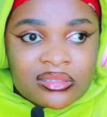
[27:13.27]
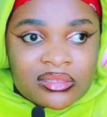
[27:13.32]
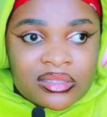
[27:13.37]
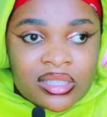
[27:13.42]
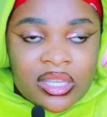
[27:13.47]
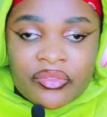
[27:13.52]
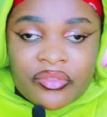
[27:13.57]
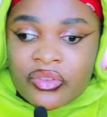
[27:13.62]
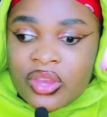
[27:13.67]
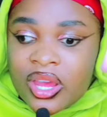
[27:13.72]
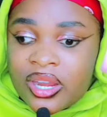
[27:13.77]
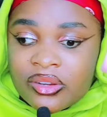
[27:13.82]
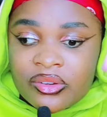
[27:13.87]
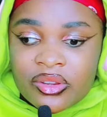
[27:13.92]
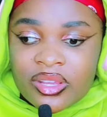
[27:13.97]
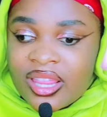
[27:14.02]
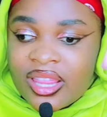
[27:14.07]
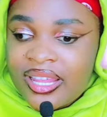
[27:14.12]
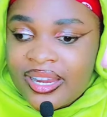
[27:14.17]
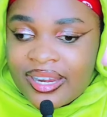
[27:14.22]
If you are
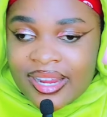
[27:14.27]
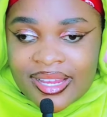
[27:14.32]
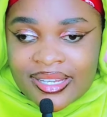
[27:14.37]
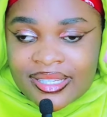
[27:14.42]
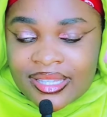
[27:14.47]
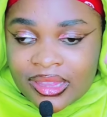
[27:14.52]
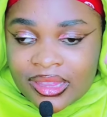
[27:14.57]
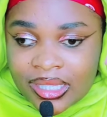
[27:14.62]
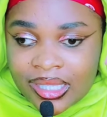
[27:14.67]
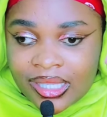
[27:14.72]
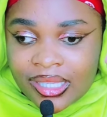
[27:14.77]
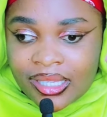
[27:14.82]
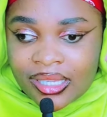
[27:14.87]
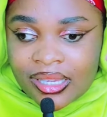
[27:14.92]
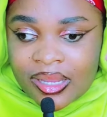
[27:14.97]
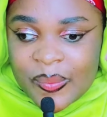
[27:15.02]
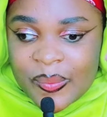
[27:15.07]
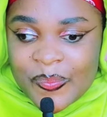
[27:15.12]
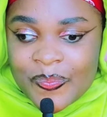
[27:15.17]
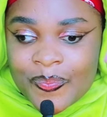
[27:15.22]
doing the right
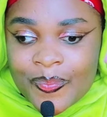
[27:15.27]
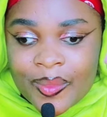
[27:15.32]
thing